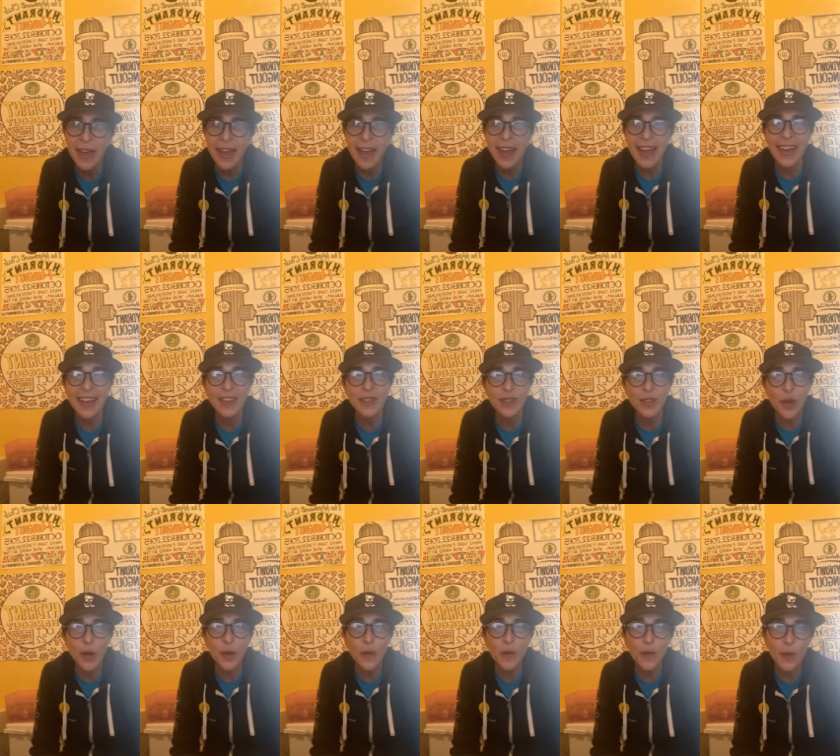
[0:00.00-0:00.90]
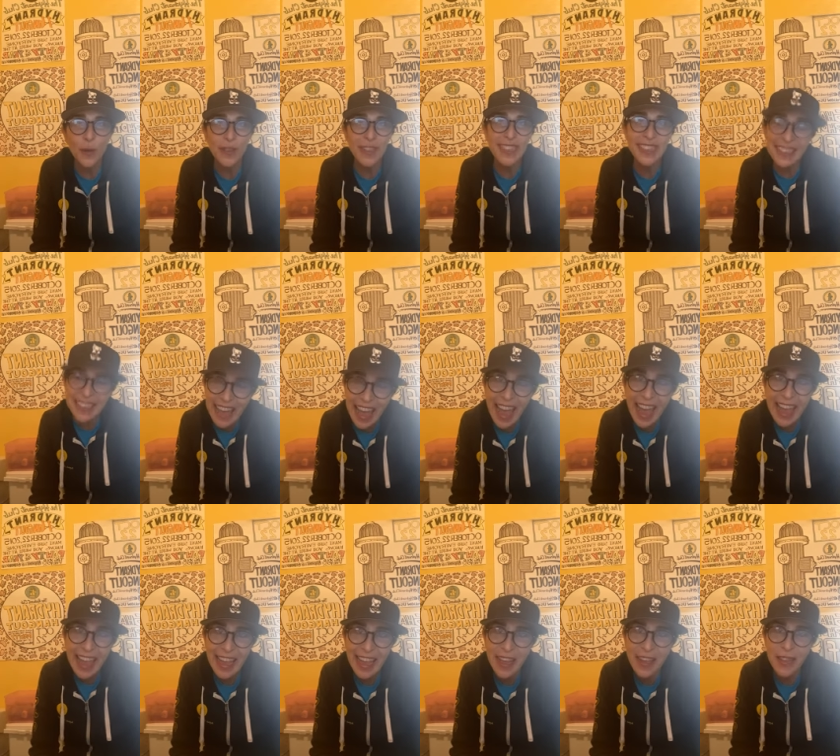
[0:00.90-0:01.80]
And so for
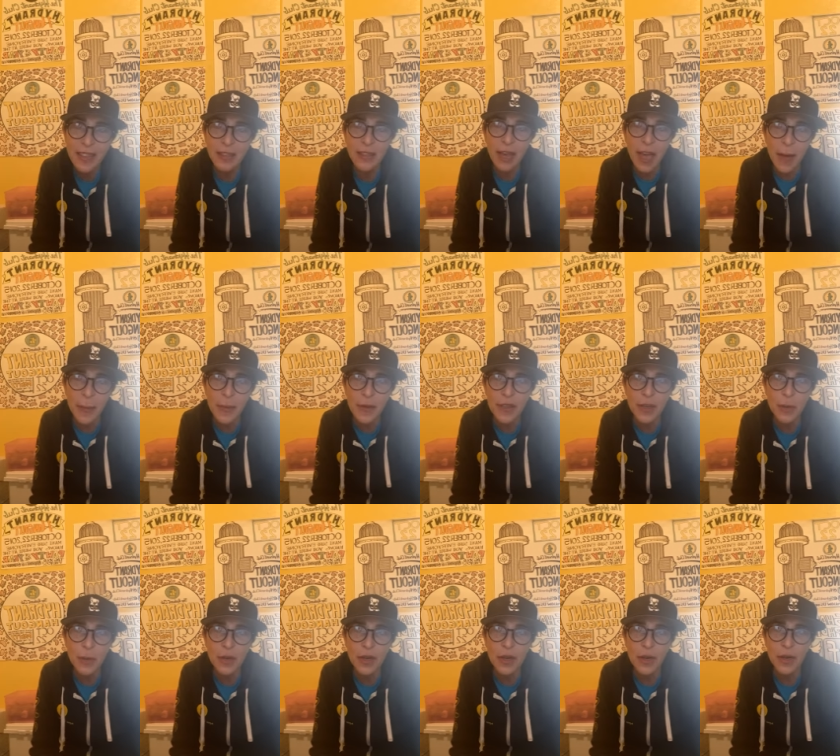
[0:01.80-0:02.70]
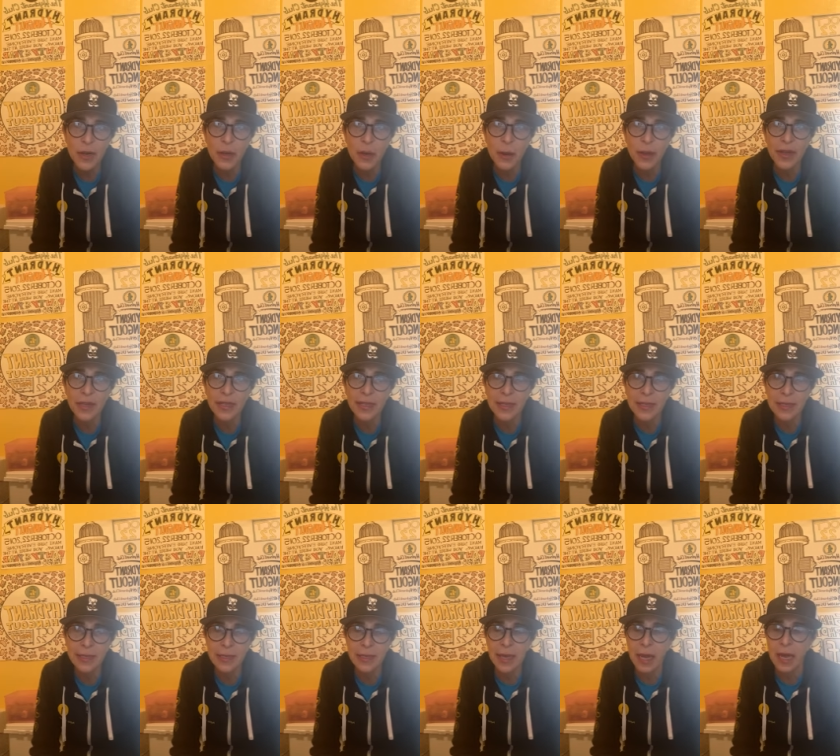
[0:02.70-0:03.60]
today, the topic that we're going to
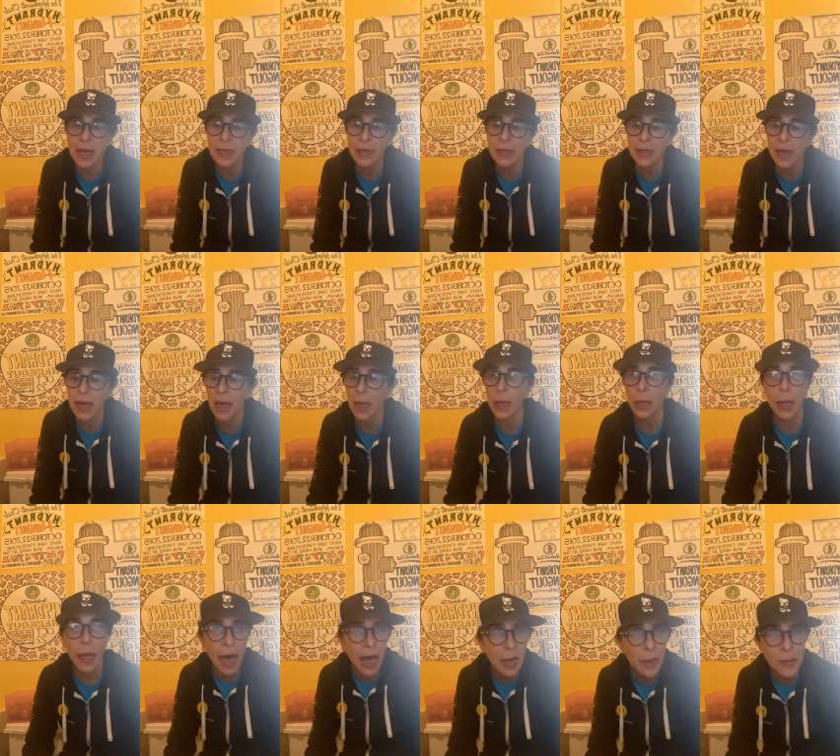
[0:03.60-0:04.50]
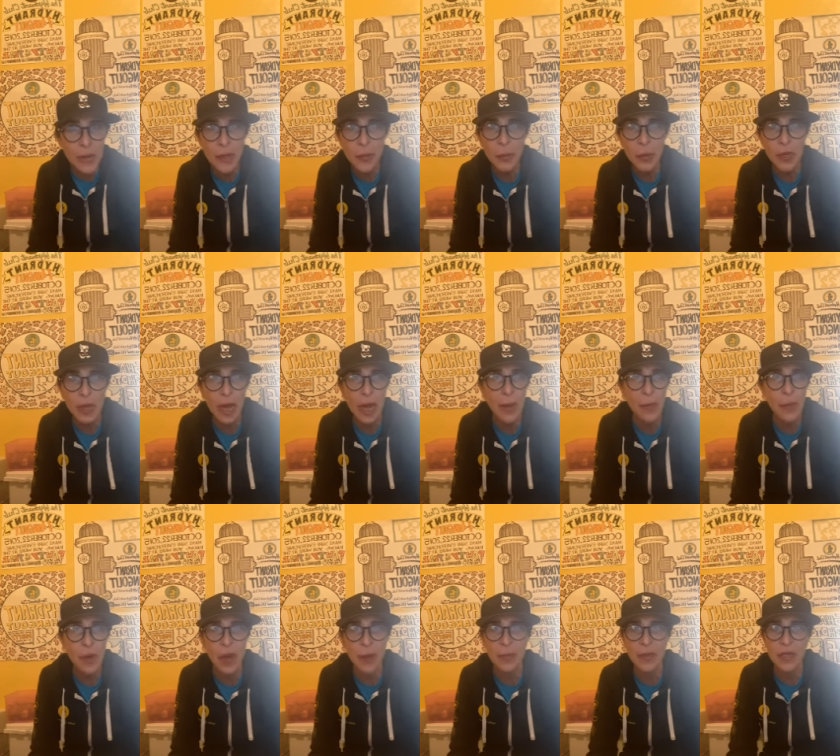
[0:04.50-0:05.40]
discuss a lot of people got
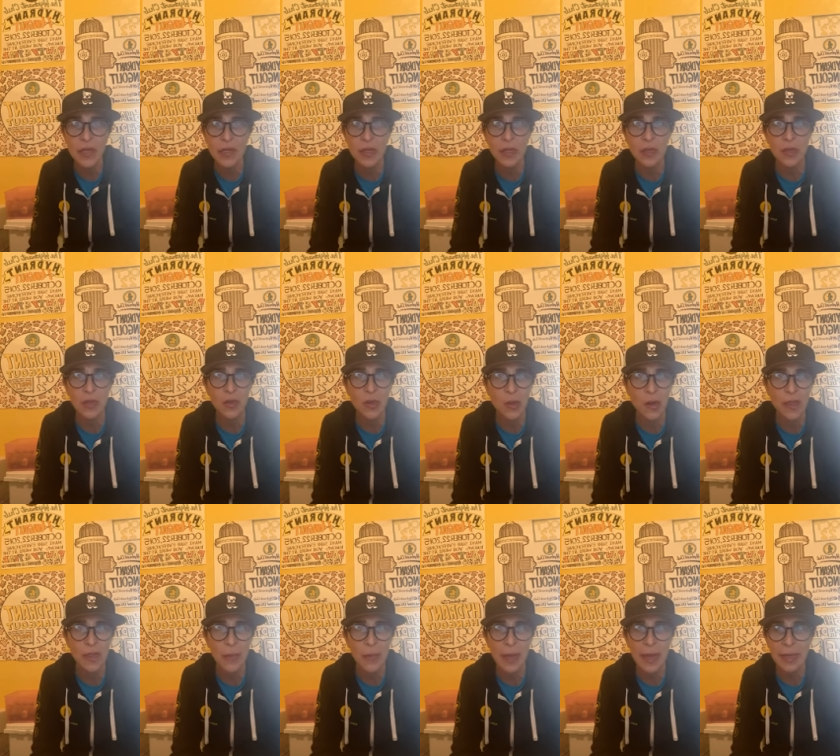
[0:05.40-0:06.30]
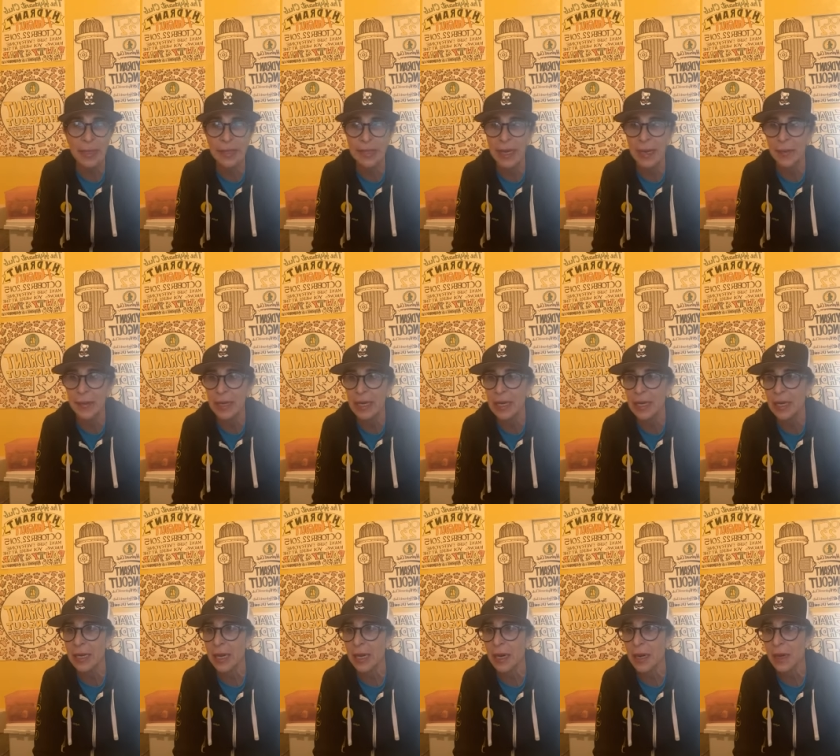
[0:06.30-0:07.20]
puppies during the
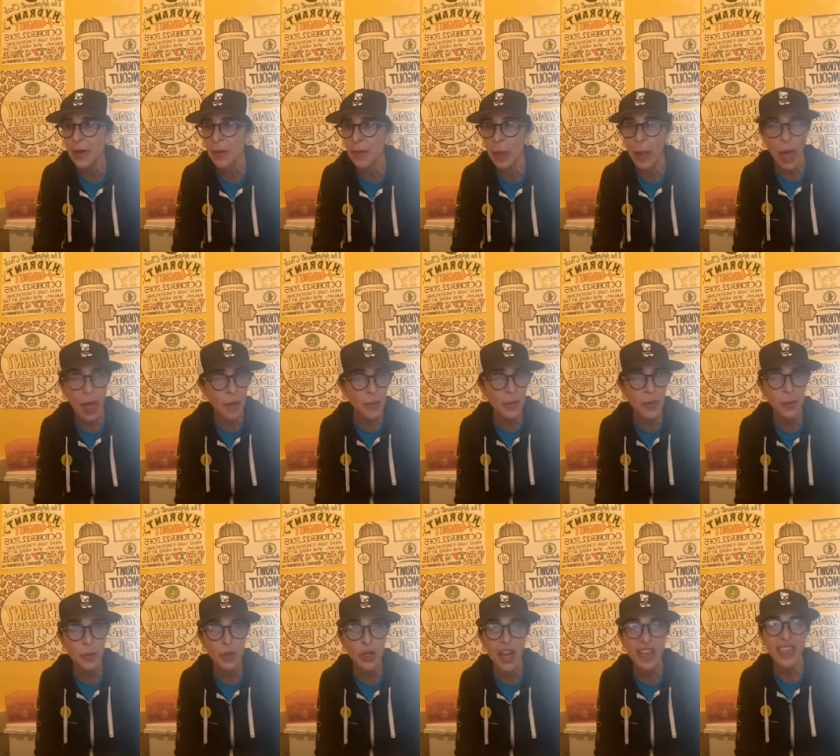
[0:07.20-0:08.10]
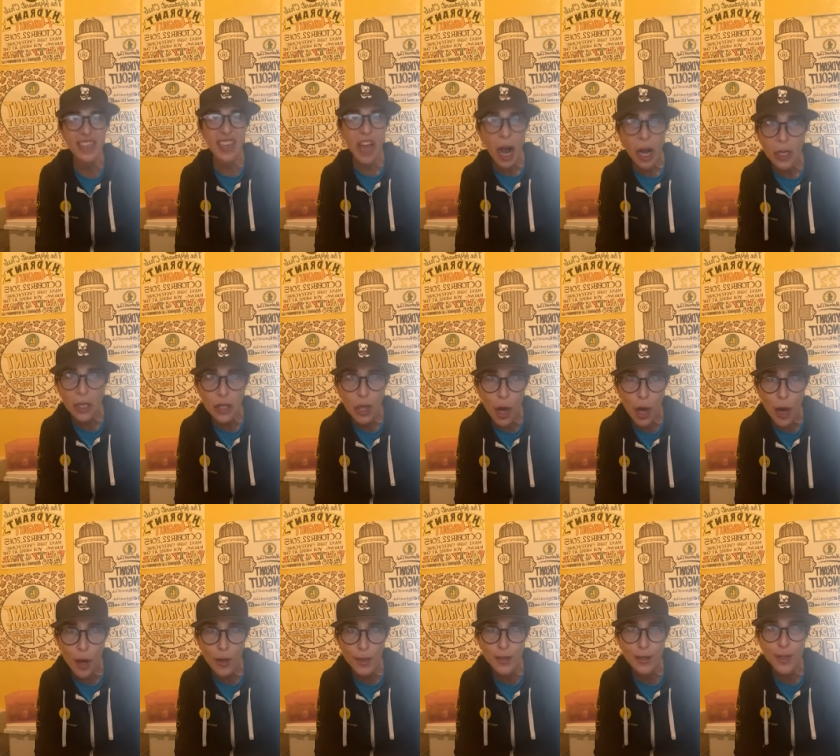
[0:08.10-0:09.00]
pandemic, um, a lot of people got young
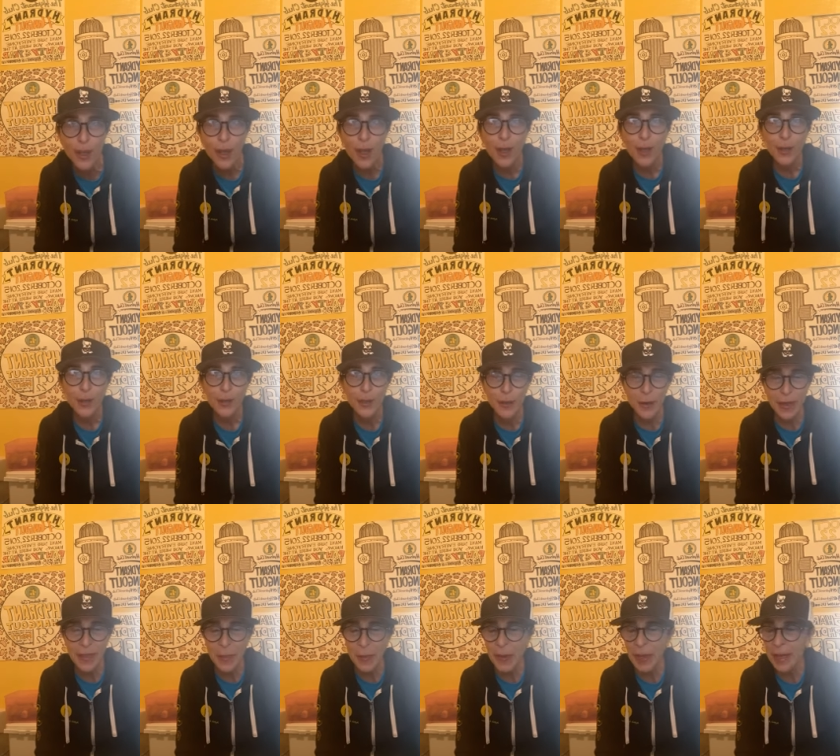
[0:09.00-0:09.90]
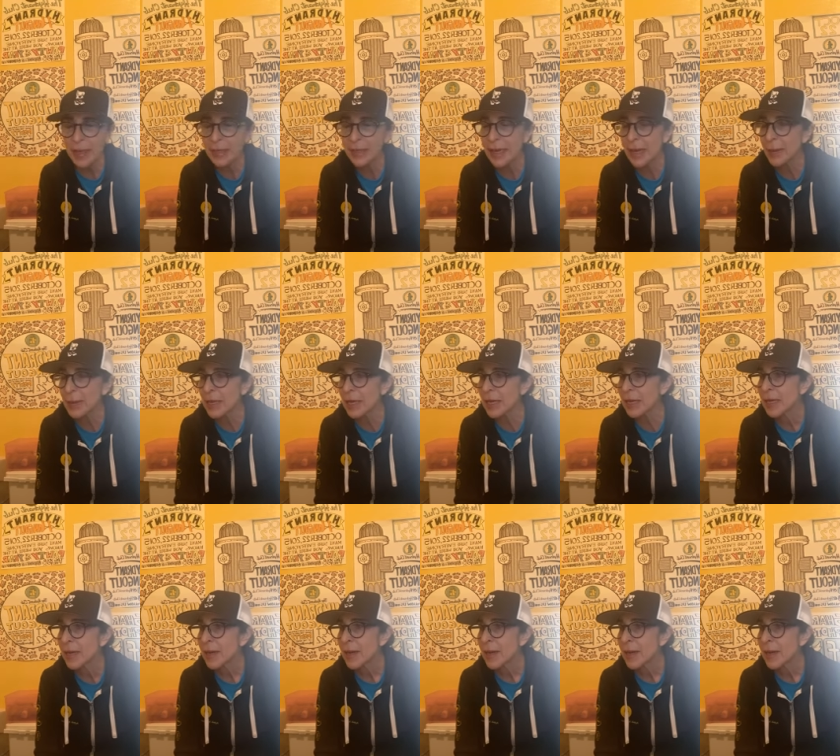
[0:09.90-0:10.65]
dogs during the pandemic.